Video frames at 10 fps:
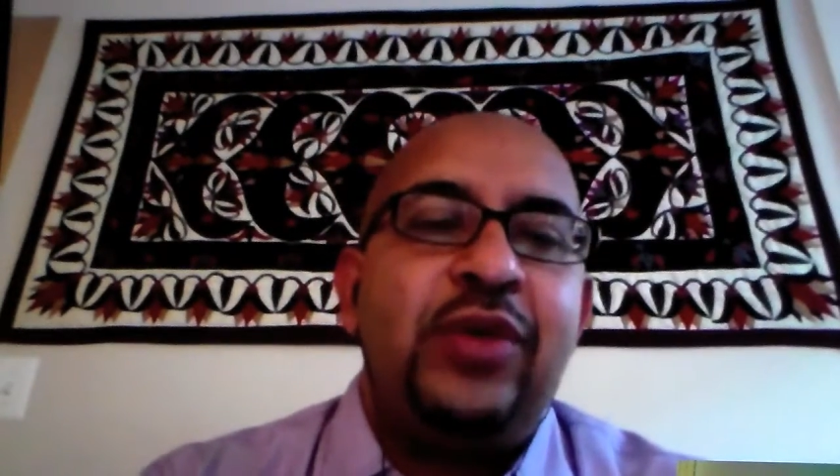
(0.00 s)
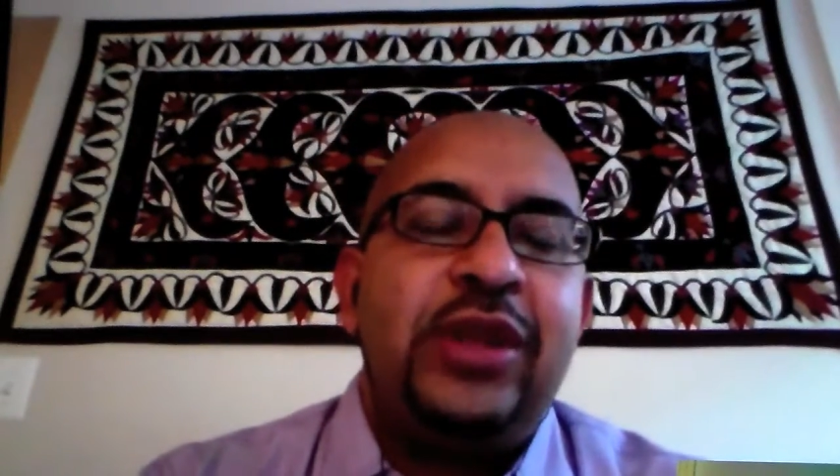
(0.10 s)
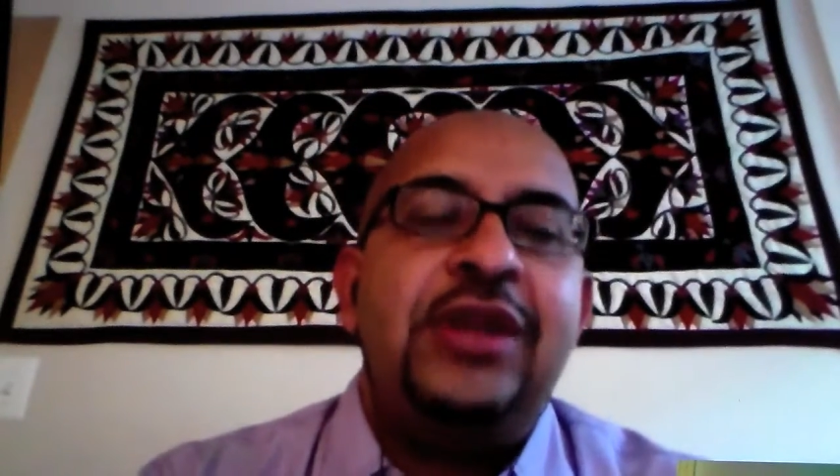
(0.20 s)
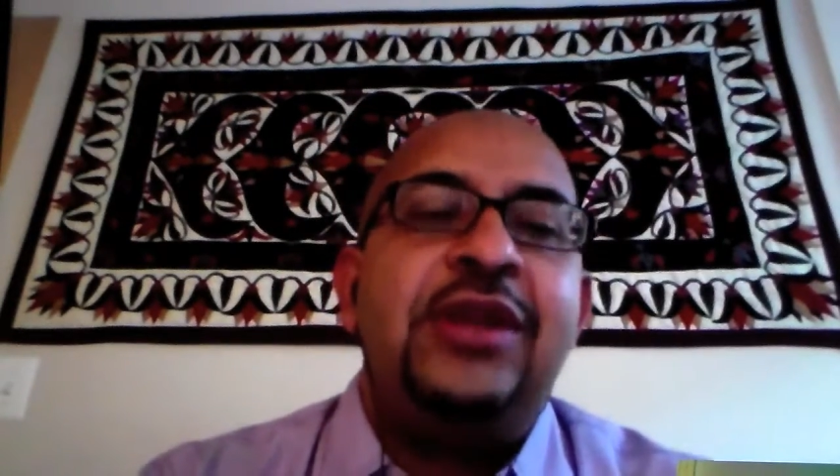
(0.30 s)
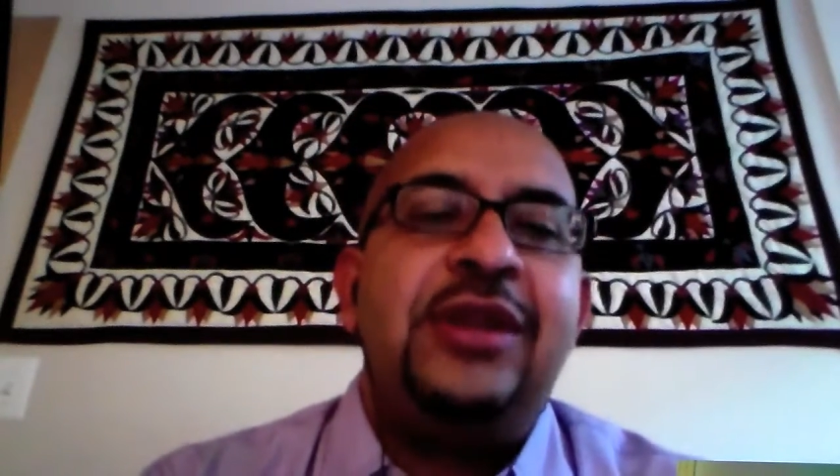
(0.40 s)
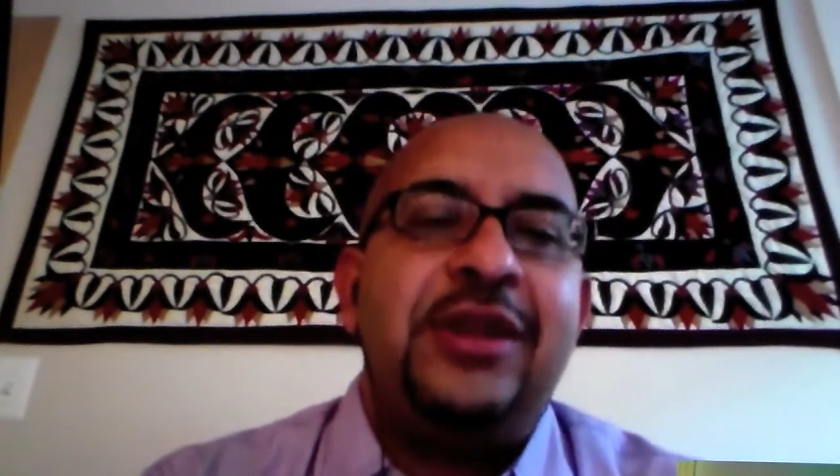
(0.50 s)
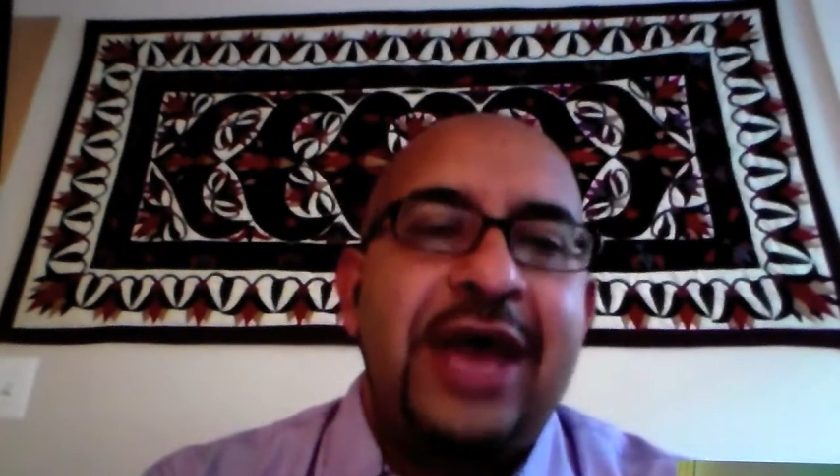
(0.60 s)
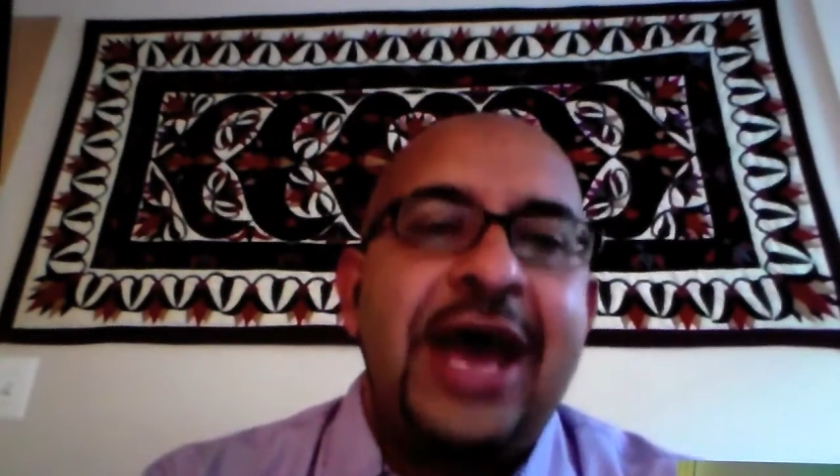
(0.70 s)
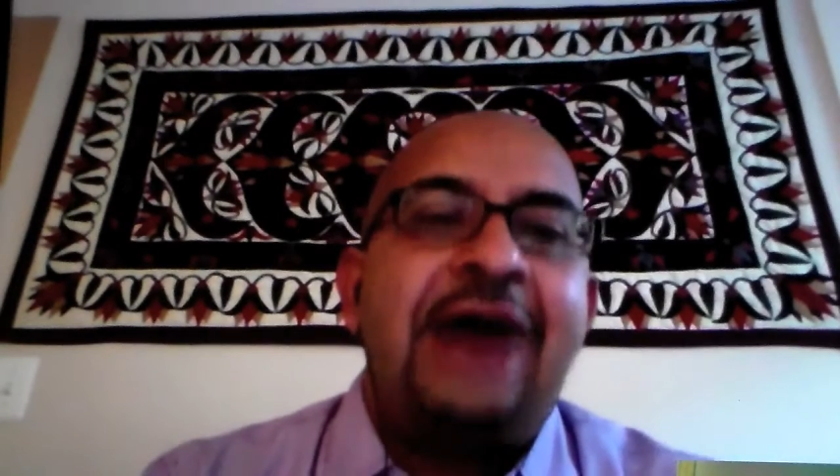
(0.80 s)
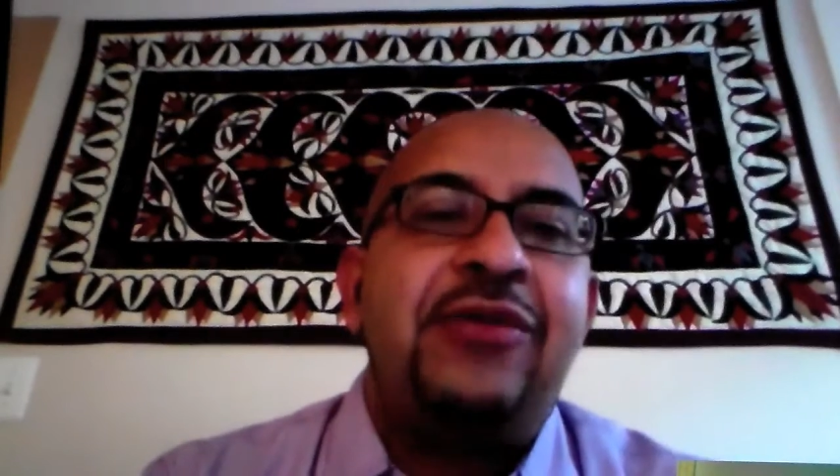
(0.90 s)
within
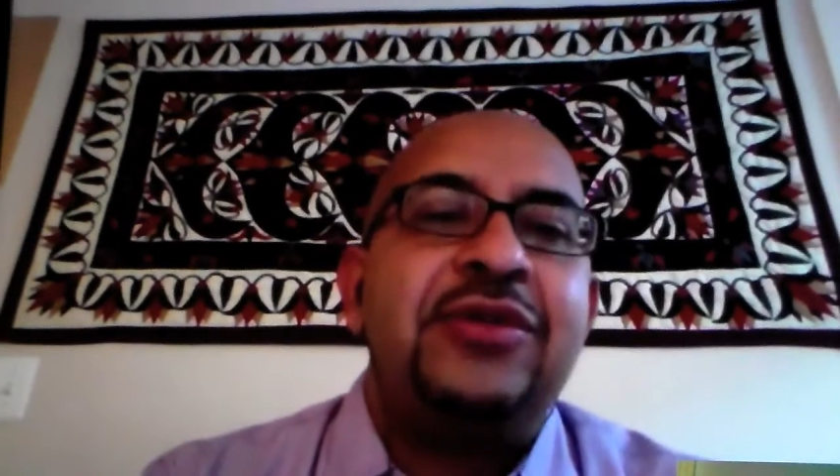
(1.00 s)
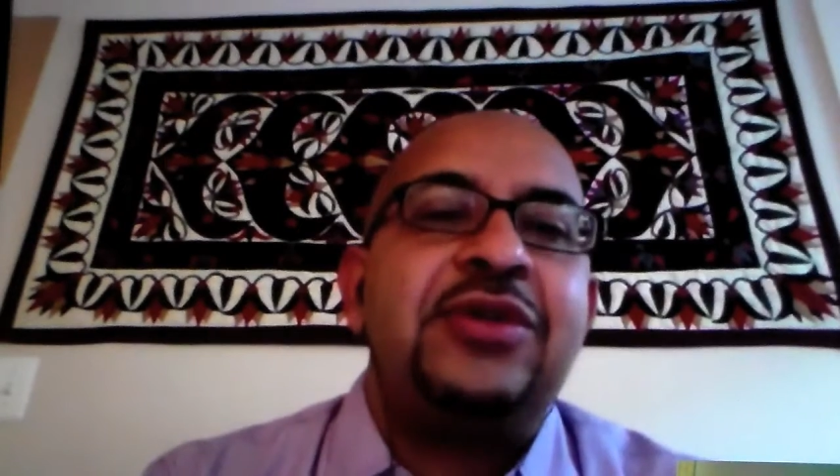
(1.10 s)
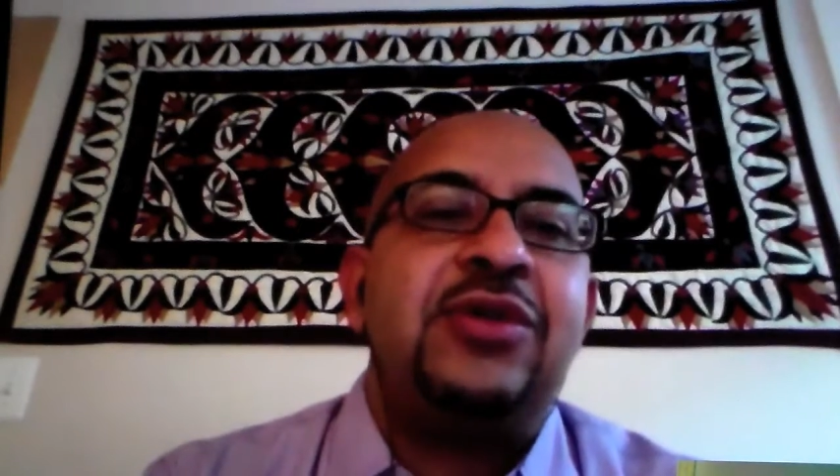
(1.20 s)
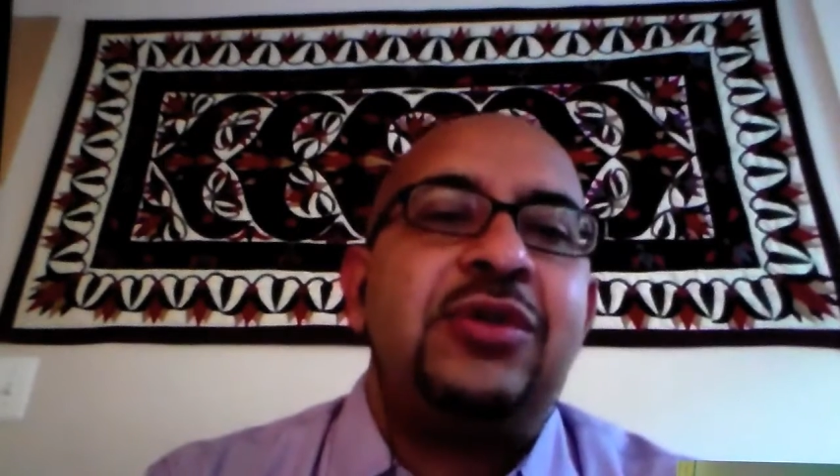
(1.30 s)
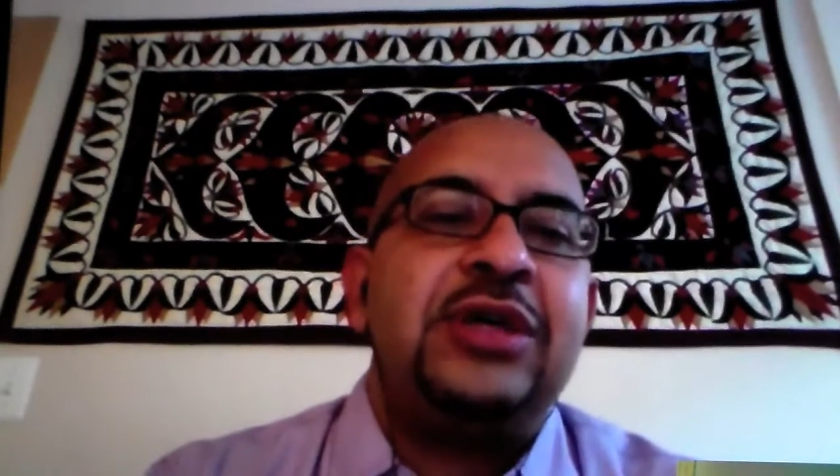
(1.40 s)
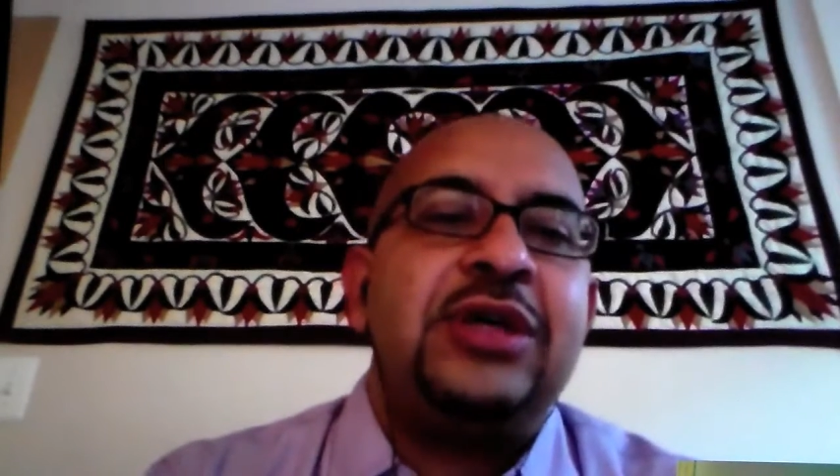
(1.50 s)
the household.